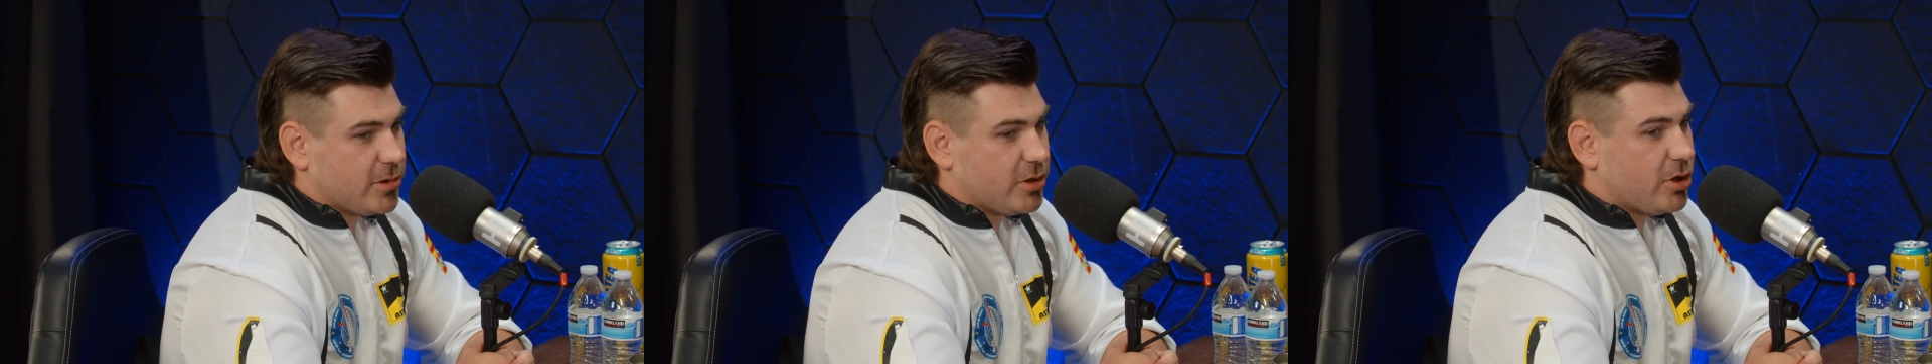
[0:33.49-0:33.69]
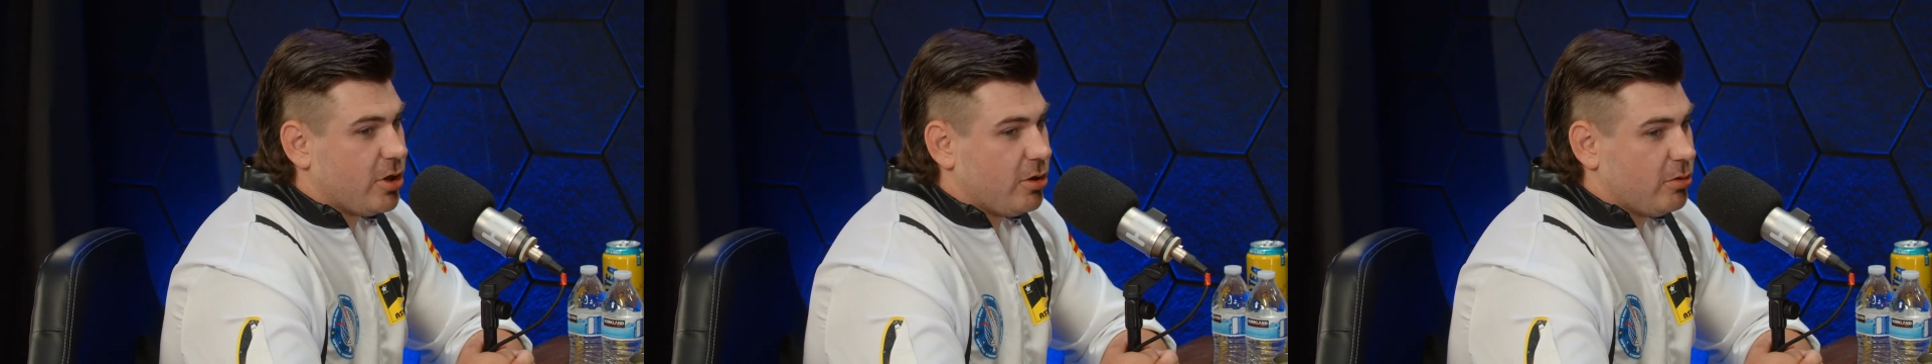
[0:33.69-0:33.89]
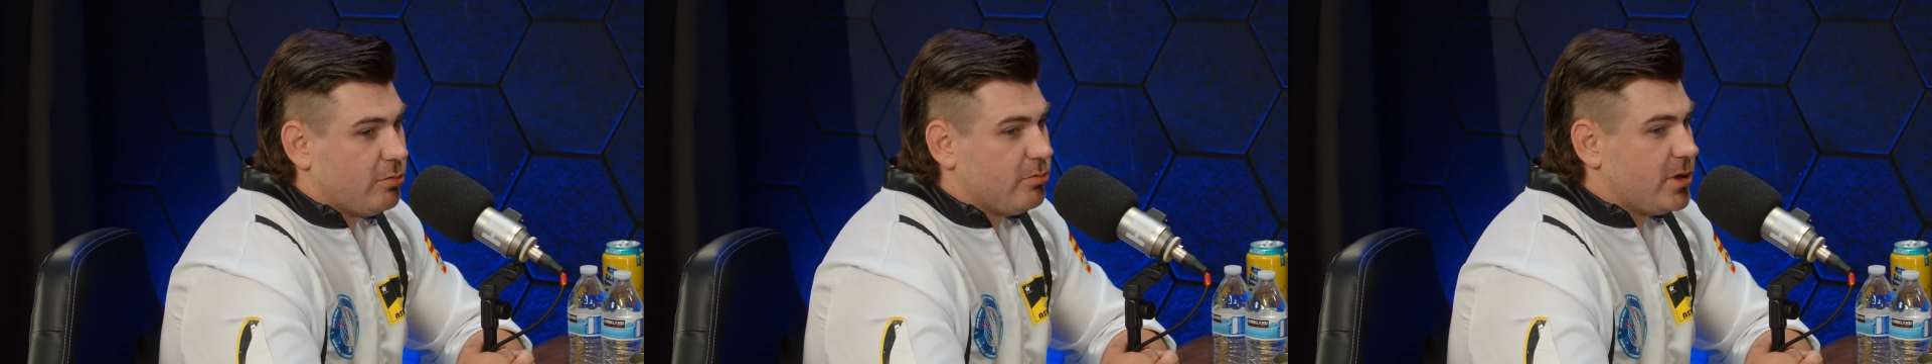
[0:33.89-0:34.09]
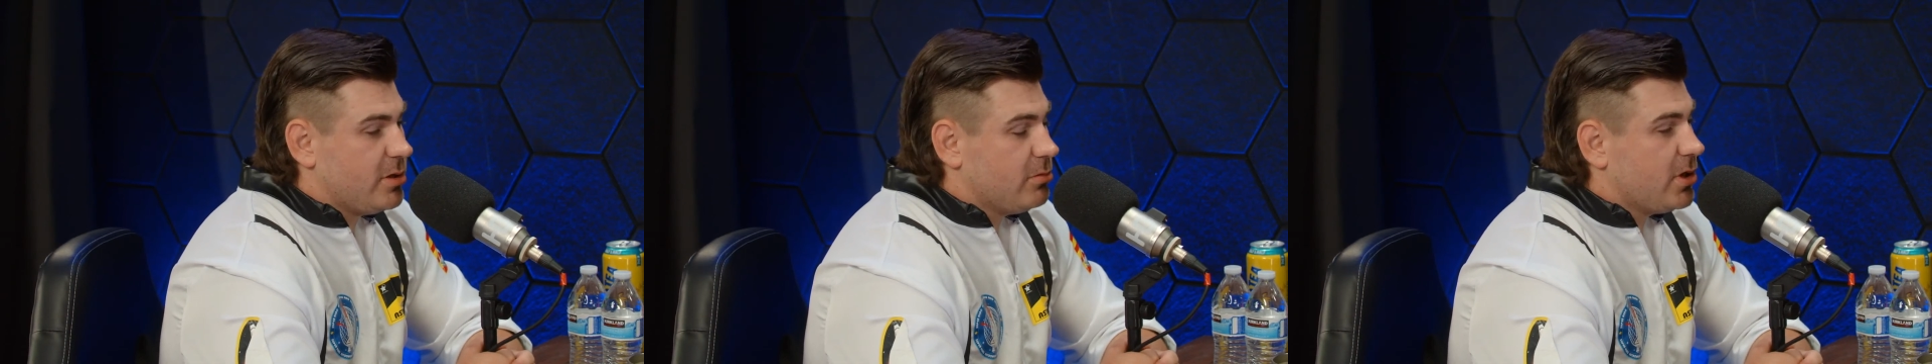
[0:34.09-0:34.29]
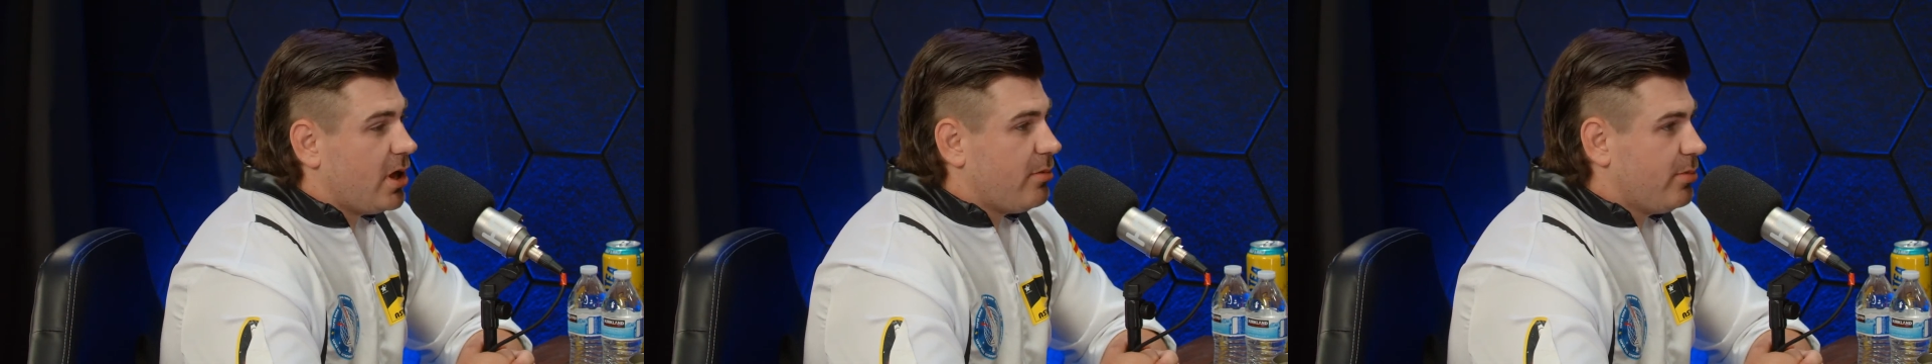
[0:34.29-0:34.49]
go meet
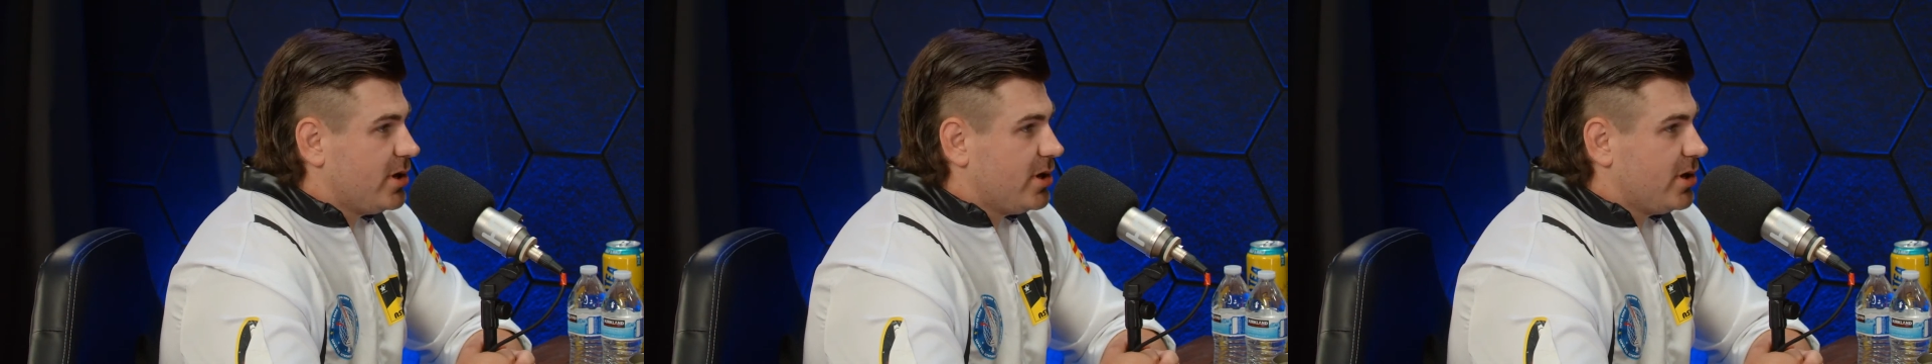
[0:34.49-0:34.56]
with that